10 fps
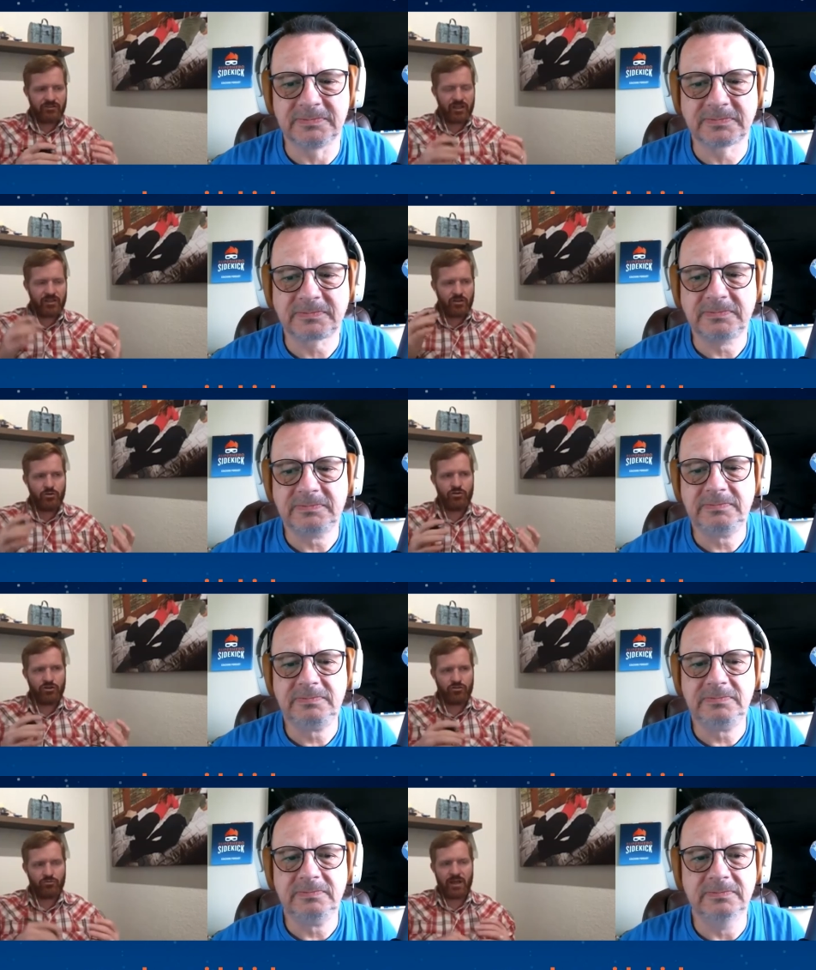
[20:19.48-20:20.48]
Speaker 1: say that you
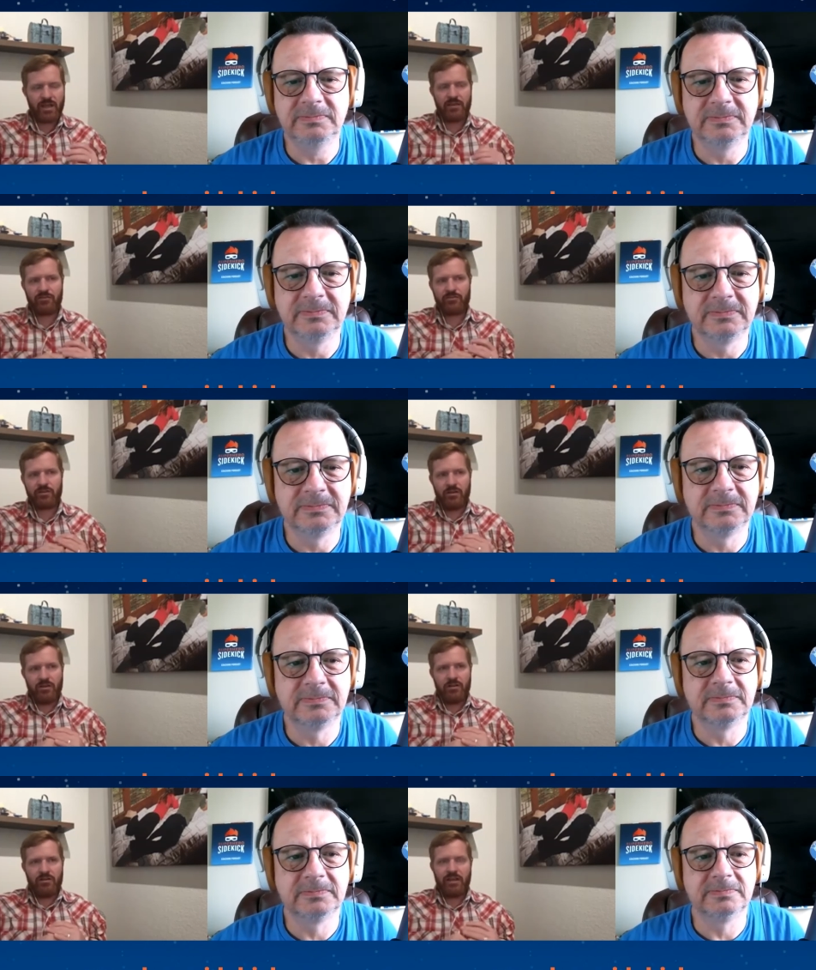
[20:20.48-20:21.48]
just raised
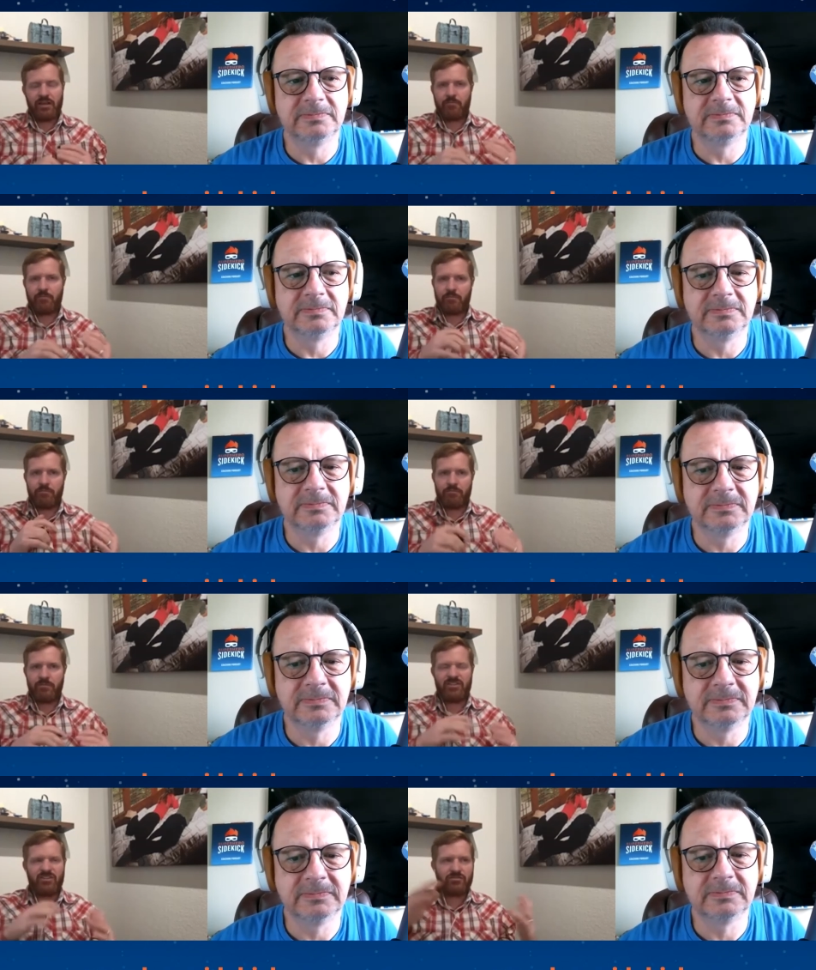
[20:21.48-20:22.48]
like
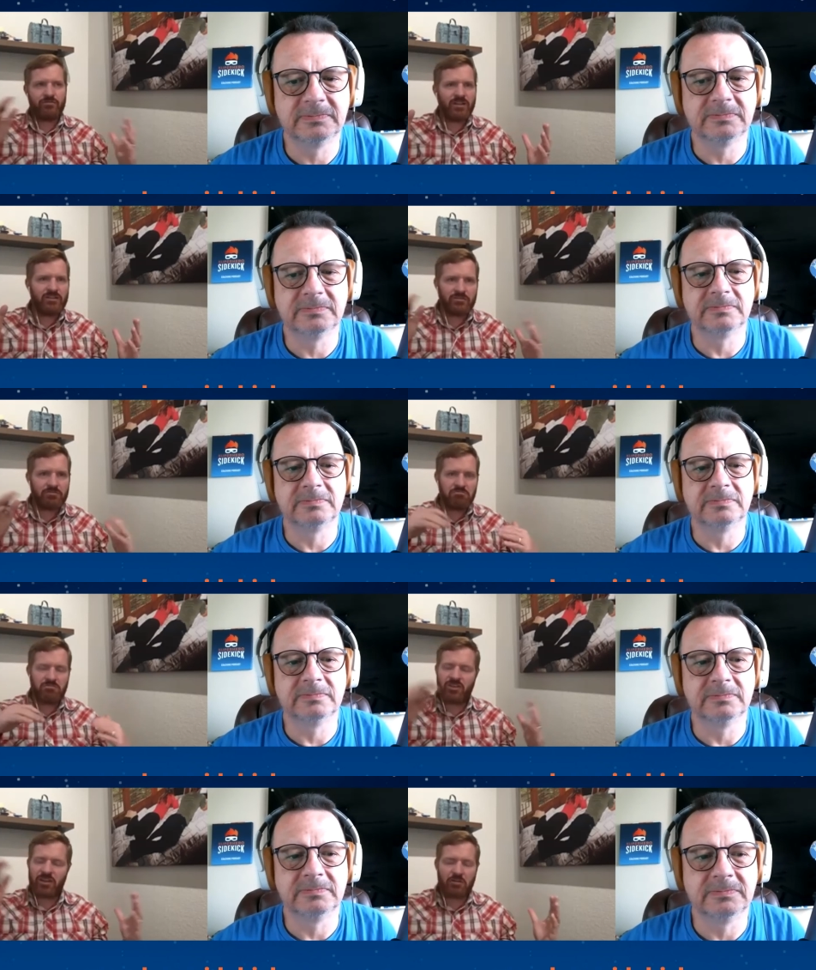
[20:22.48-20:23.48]
let's just let's just
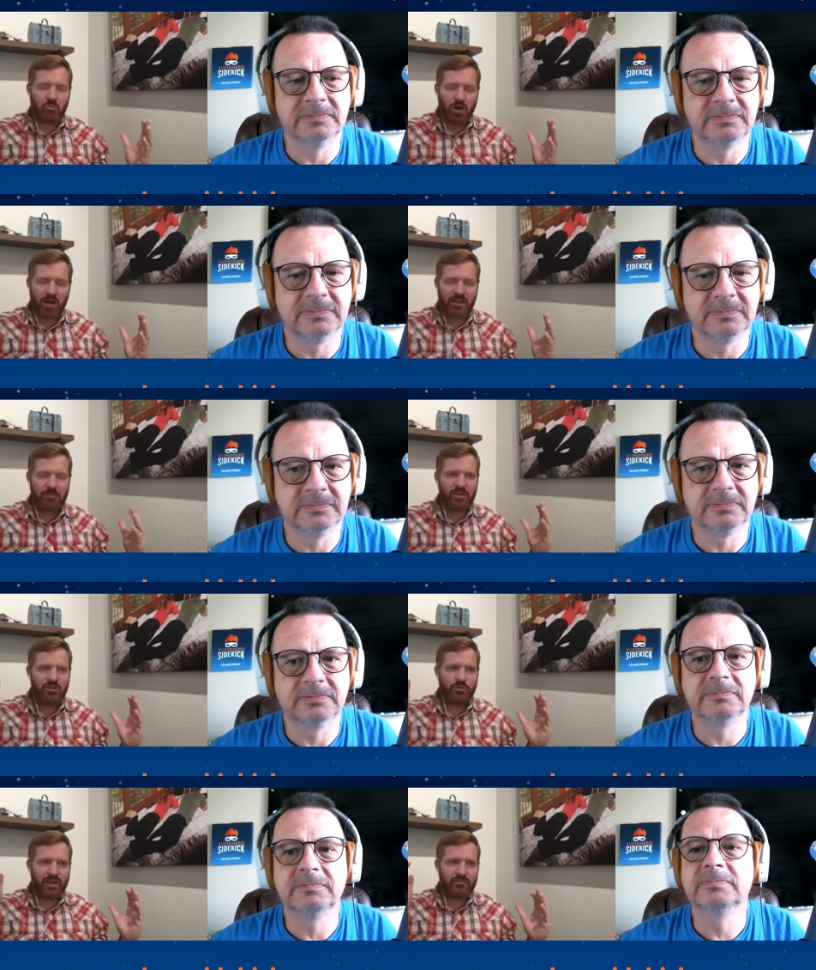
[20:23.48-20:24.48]
say something wild happened
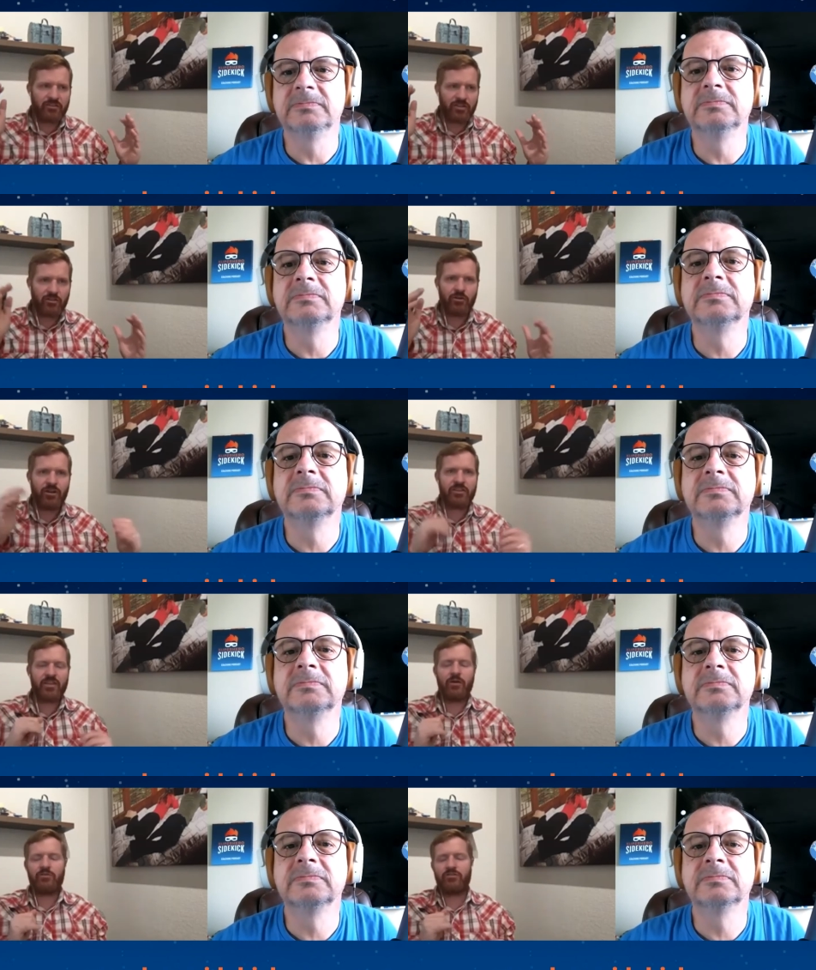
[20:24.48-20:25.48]
you raised
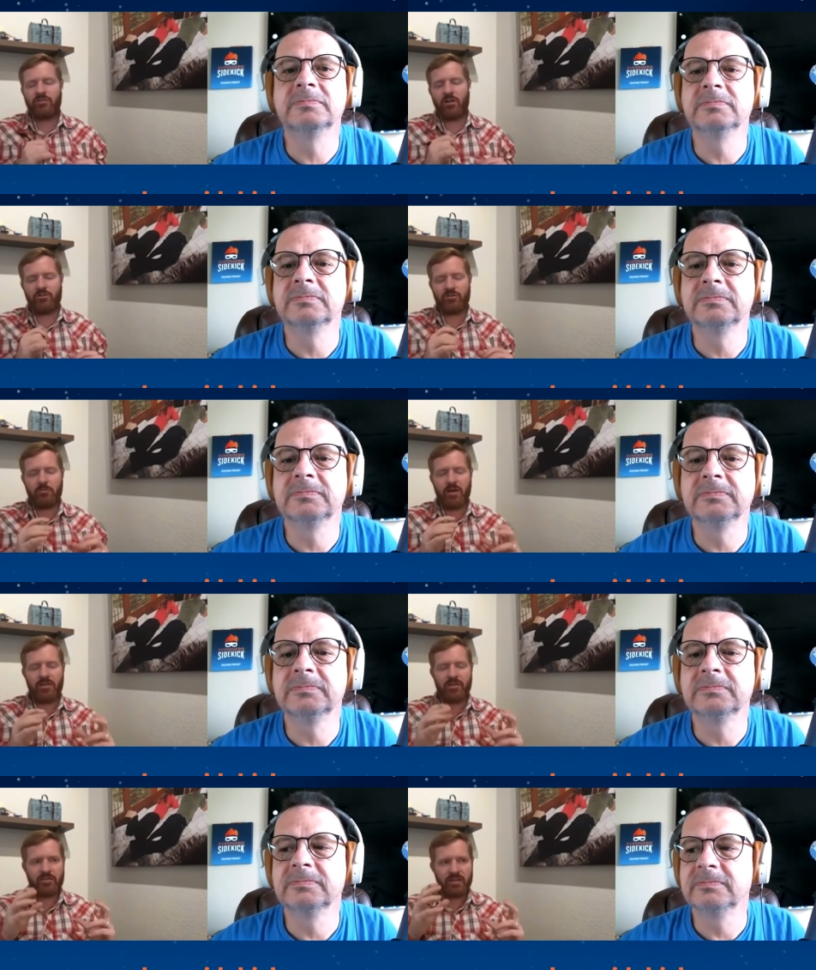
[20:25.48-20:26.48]
$30000 a
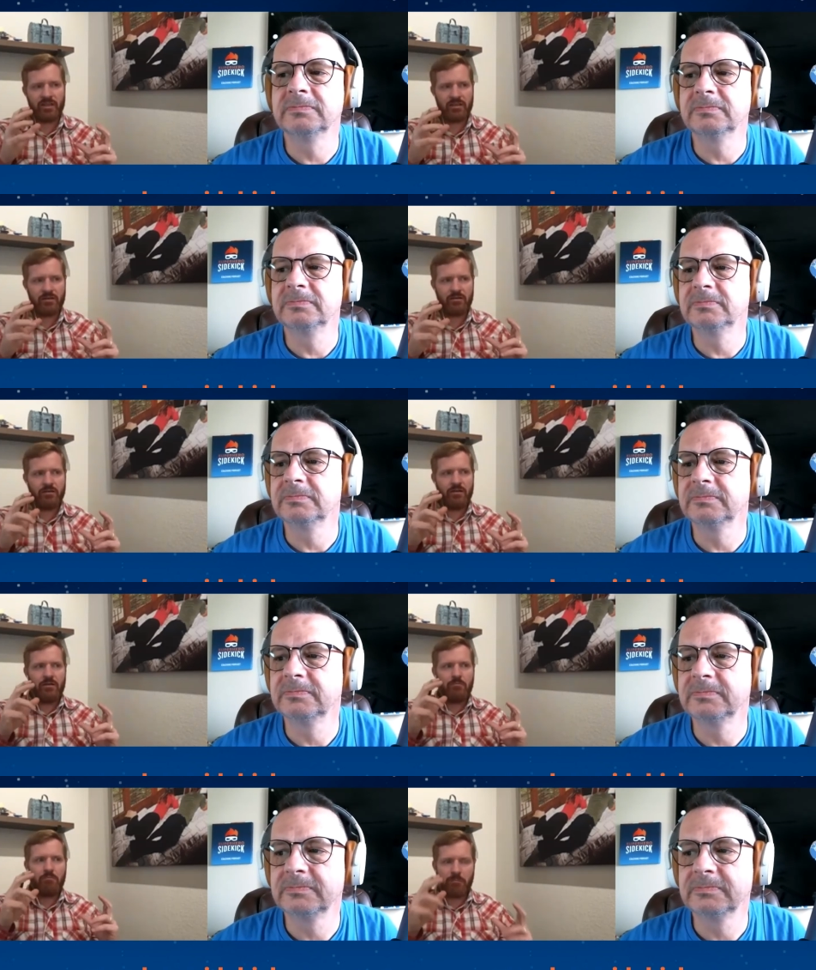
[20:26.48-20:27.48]
month in
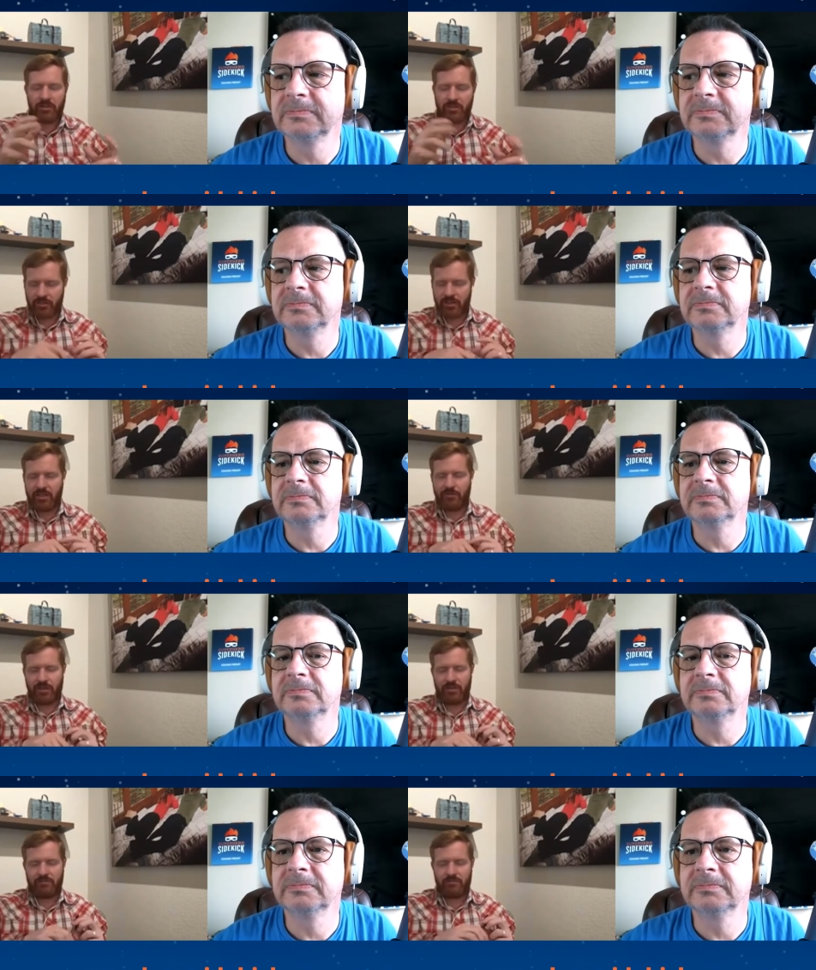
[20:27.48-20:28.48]
monthly
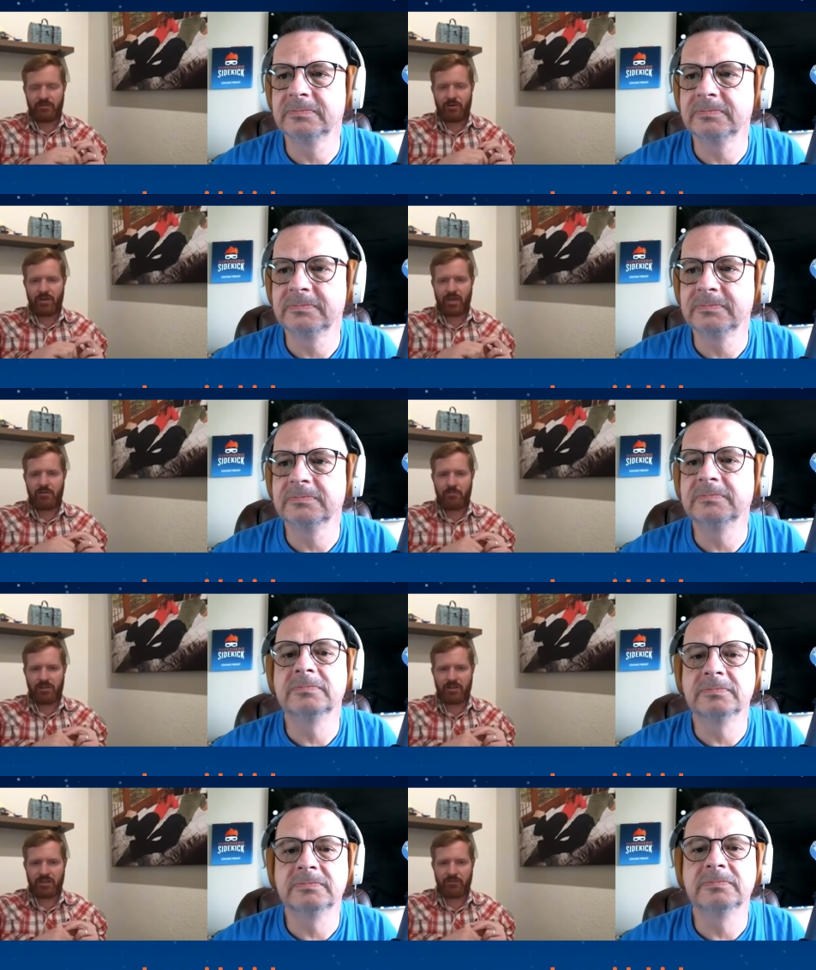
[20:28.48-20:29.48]
giving okay in
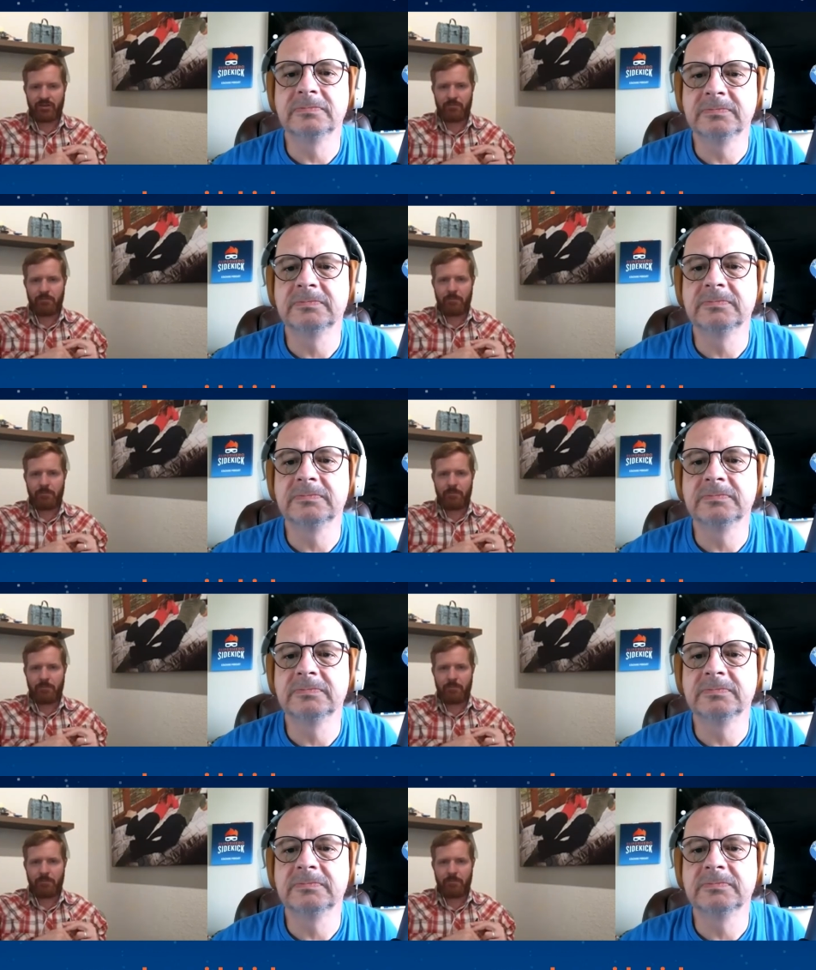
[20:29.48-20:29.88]
monthly giving